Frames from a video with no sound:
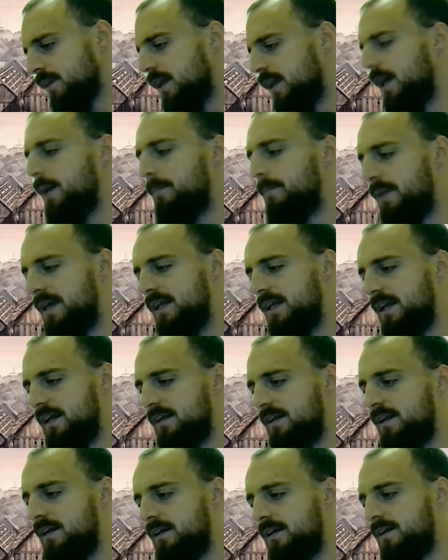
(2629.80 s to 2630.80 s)
yeah,
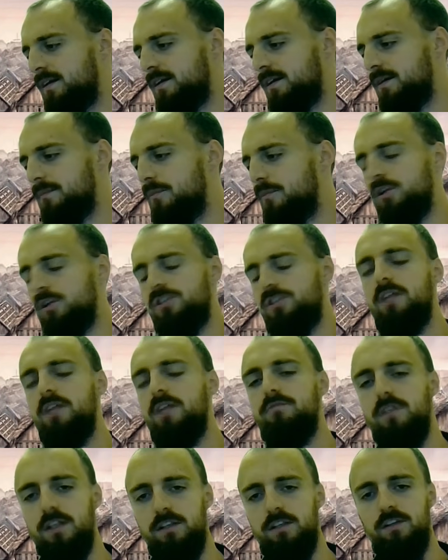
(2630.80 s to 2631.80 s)
appealing more
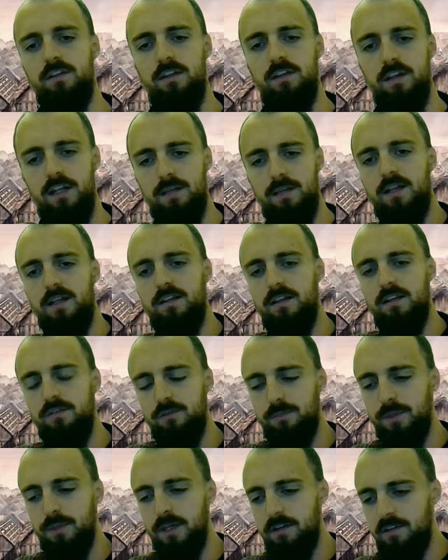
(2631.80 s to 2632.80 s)
generally to the early
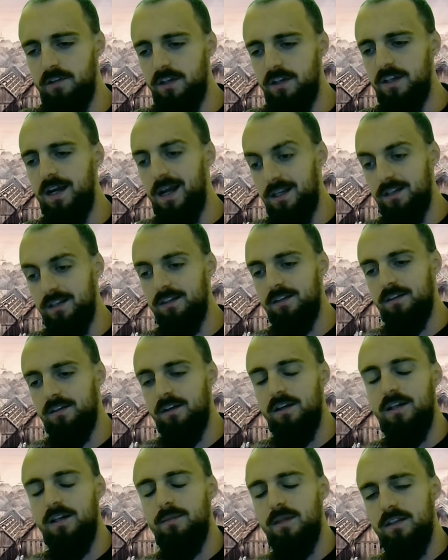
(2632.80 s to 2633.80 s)
medieval period and
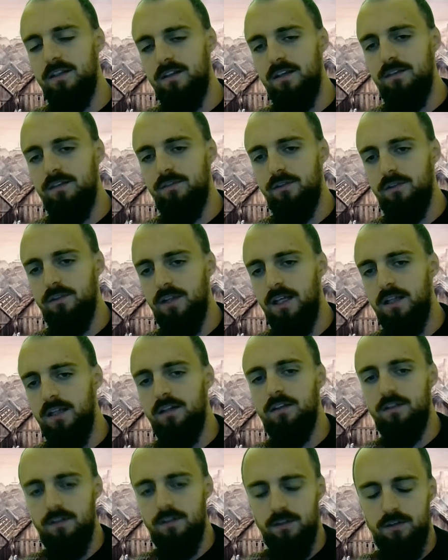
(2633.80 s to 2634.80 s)
early medieval
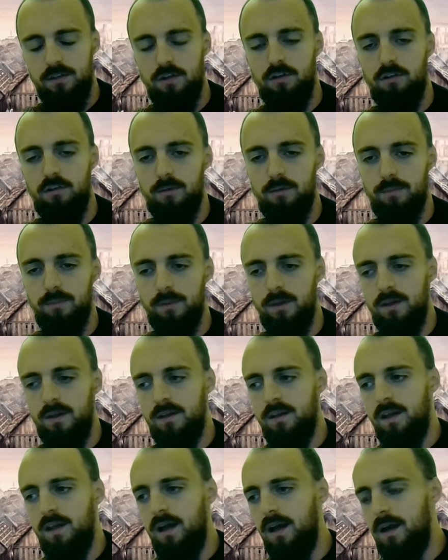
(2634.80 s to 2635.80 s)
England and Europe
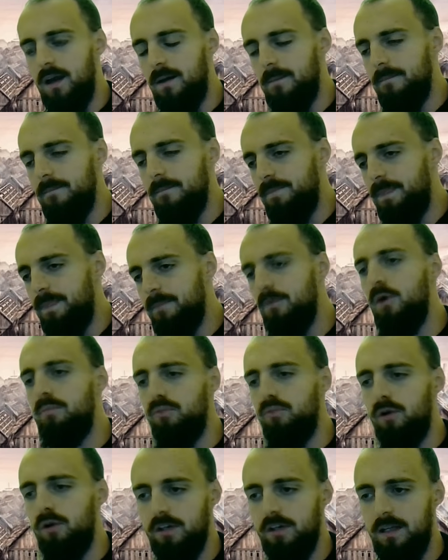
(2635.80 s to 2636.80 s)
um, more
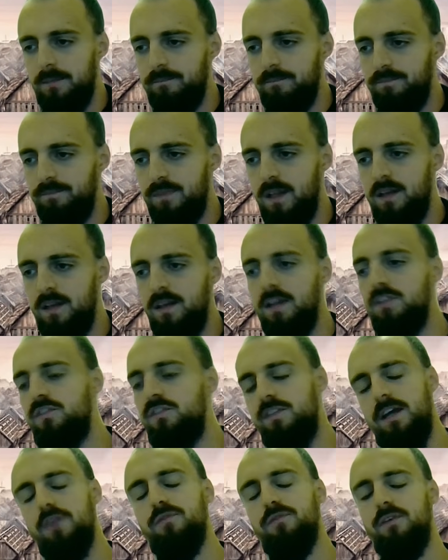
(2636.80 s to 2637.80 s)
broadly.
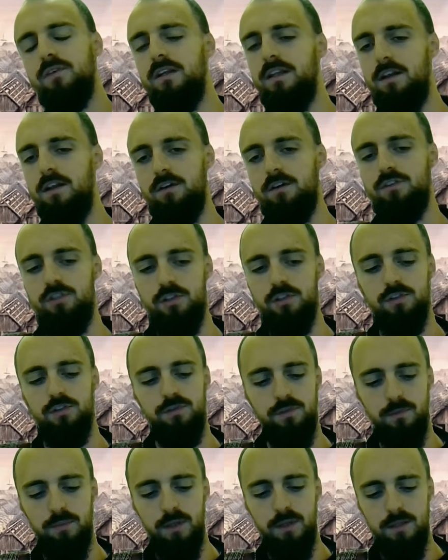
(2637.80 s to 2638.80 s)
It's definitely not
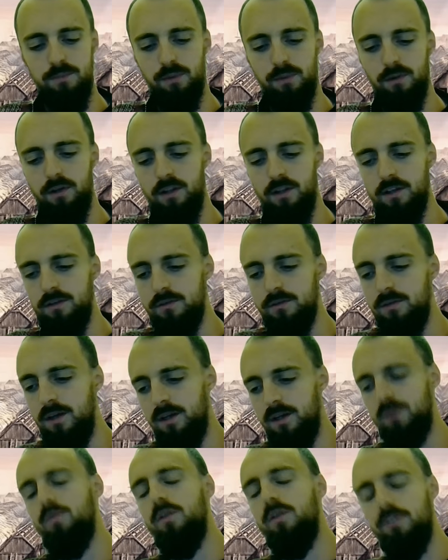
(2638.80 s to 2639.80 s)
just for people who
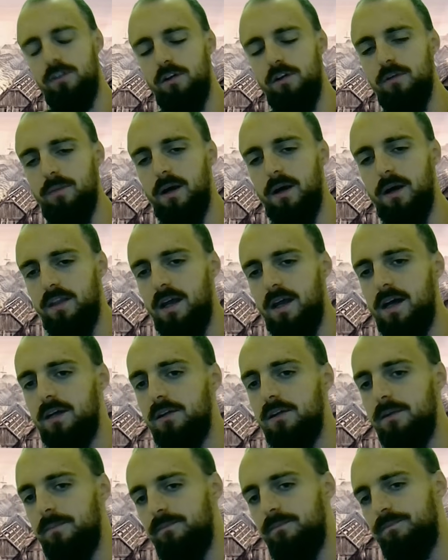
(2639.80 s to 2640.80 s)
want to know about the
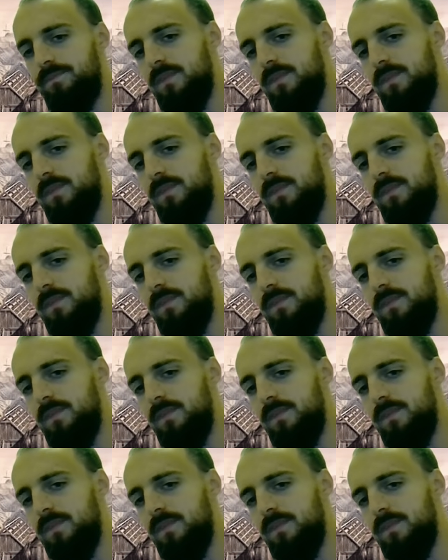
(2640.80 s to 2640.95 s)
Isle.